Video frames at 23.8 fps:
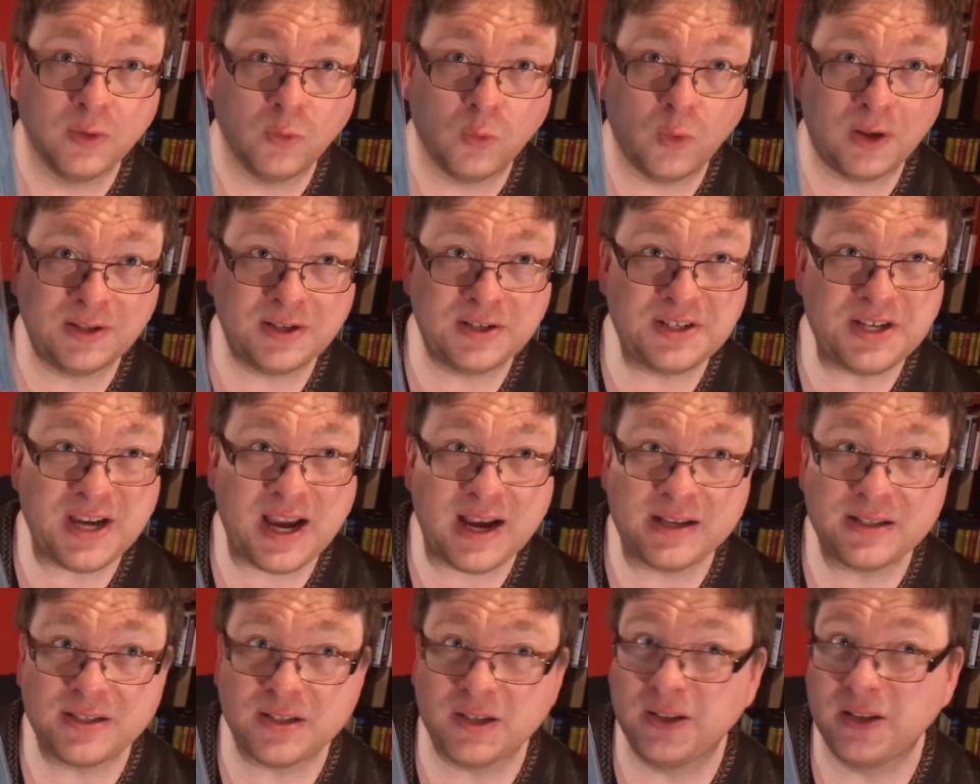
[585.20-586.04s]
Wanda
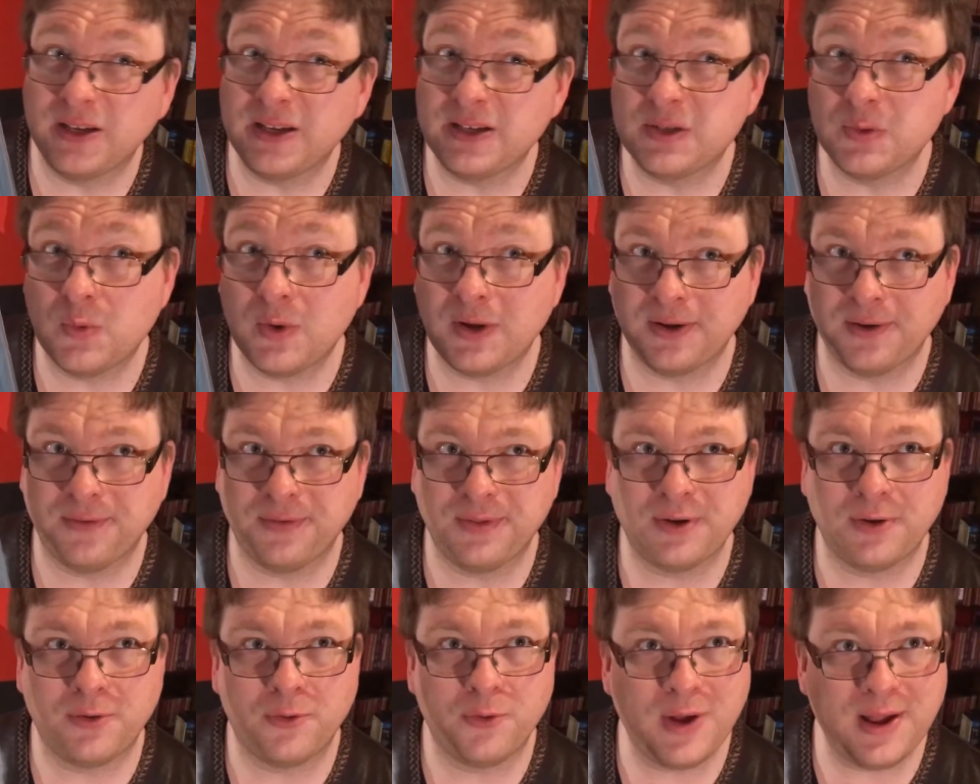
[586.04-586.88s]
Jackson is one of
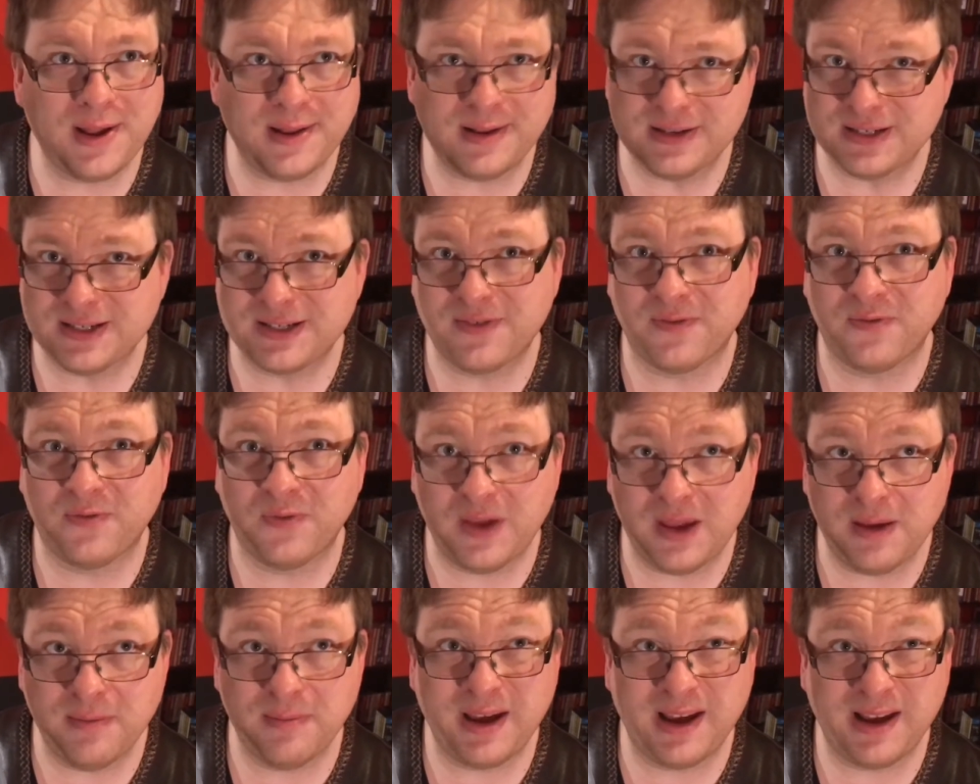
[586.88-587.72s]
the greatest
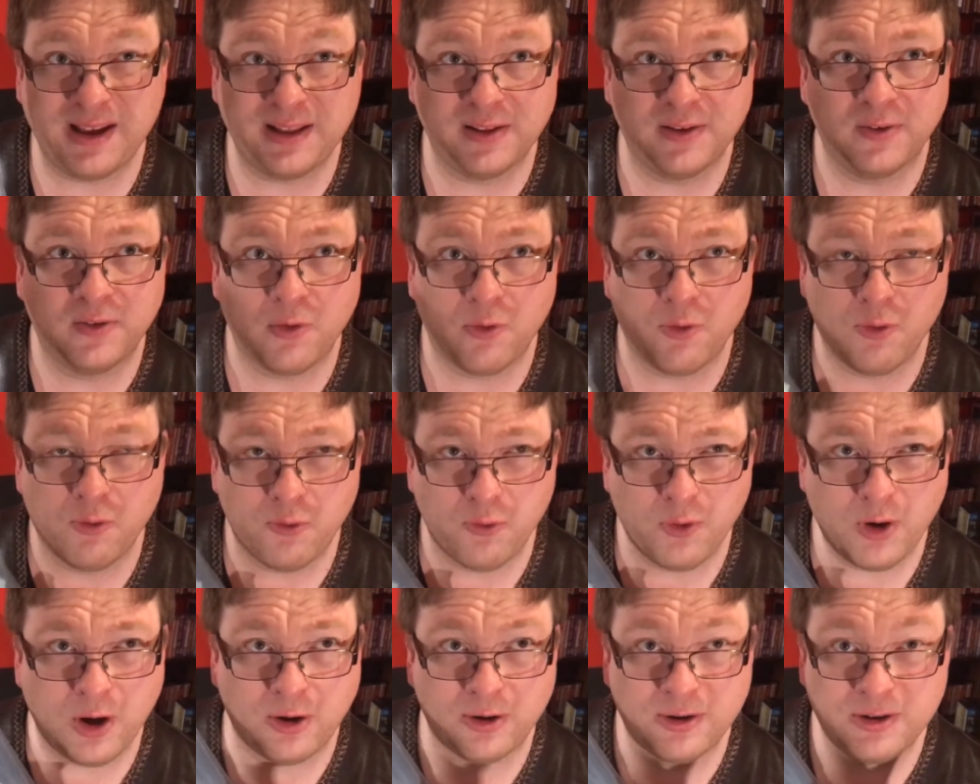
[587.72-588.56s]
female
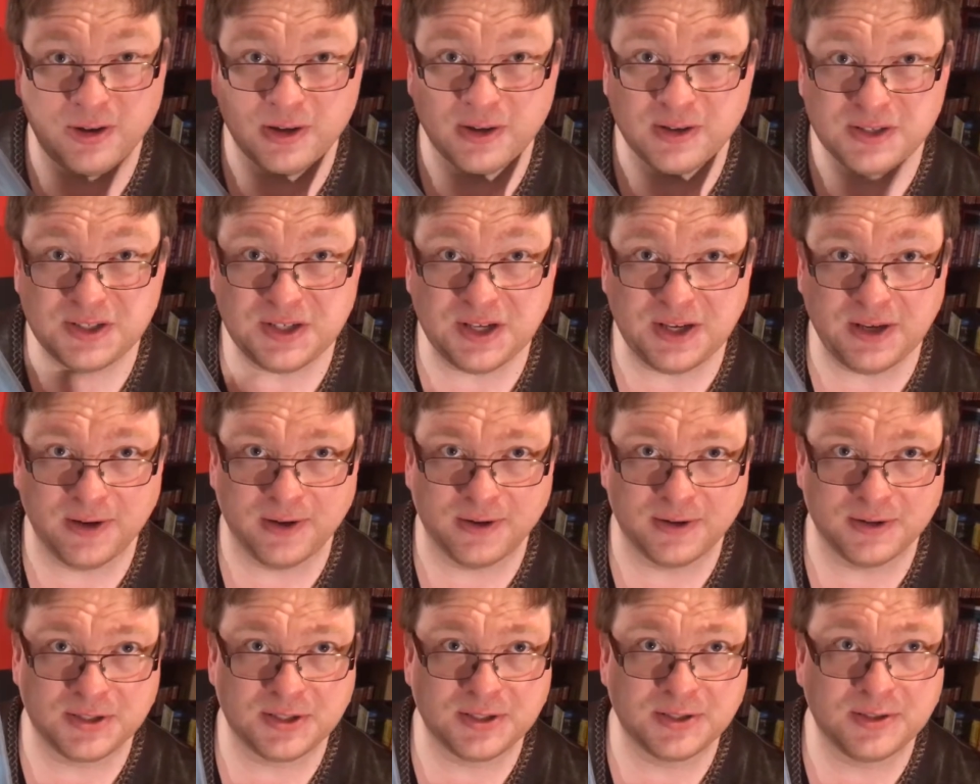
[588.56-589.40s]
rock
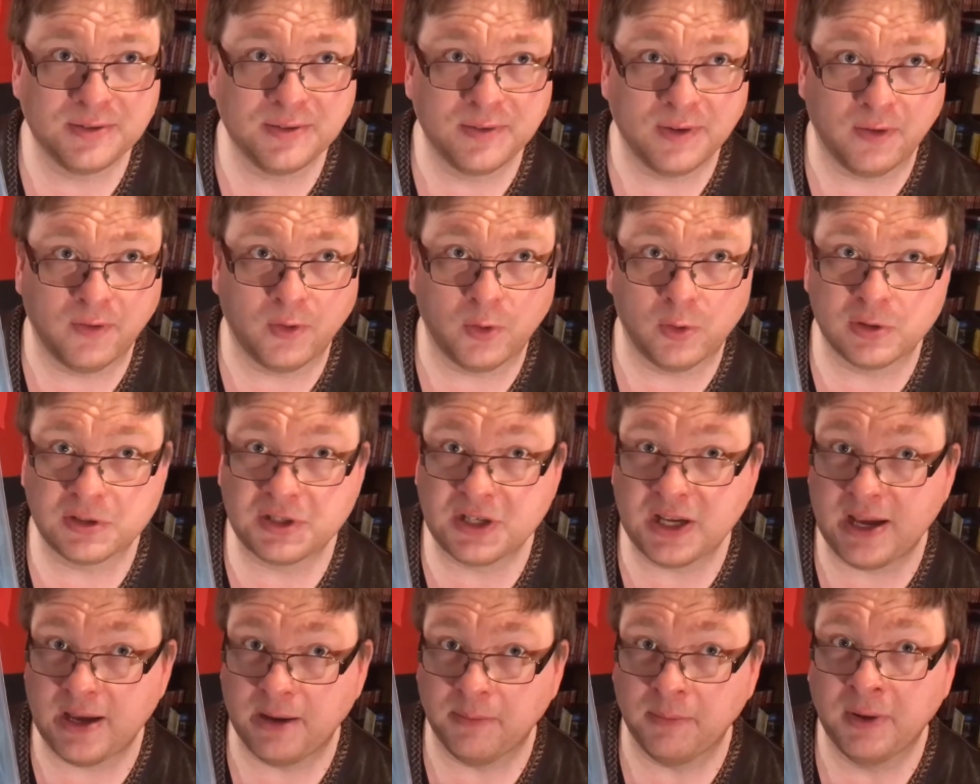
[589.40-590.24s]
singers of all
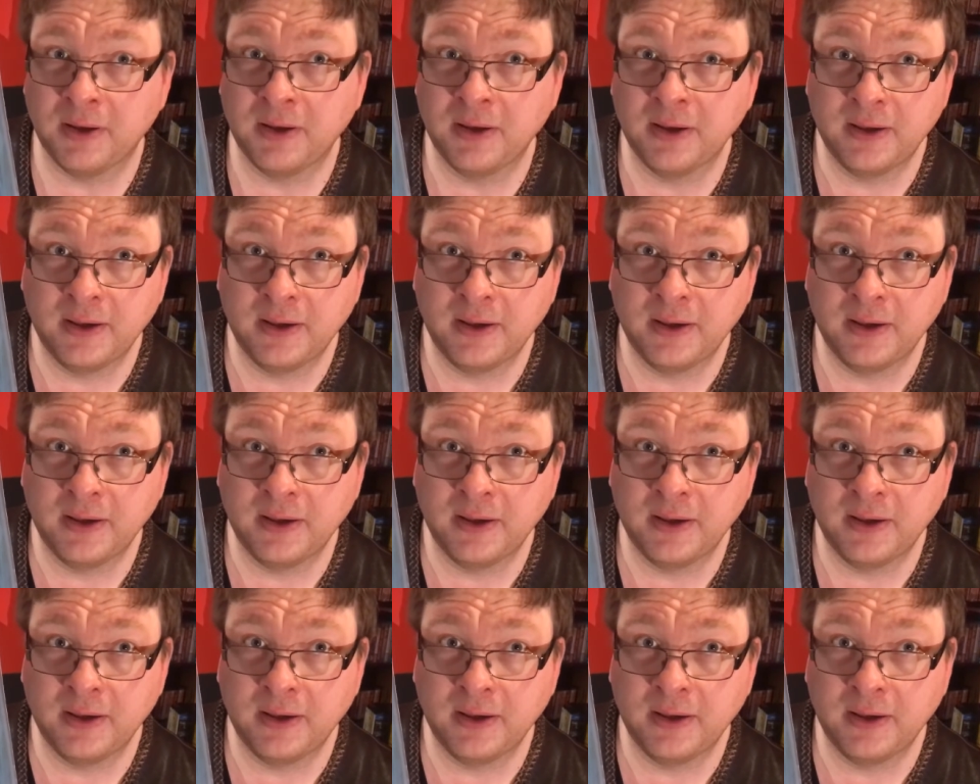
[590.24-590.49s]
time.